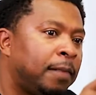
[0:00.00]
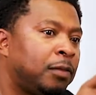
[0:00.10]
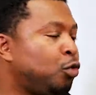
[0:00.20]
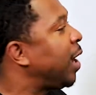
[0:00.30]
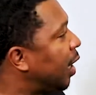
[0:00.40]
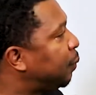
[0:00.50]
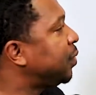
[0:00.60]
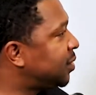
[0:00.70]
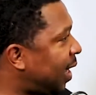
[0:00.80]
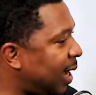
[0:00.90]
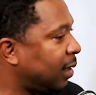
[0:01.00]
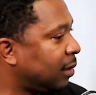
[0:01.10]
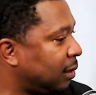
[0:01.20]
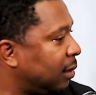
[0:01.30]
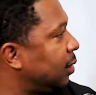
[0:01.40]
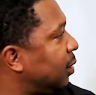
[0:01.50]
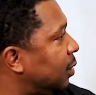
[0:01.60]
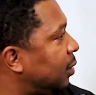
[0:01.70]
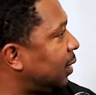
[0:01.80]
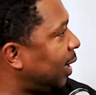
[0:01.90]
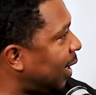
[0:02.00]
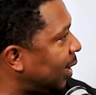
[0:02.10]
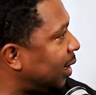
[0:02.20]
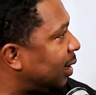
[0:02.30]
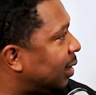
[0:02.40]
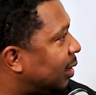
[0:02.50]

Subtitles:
you got to protect the kitty.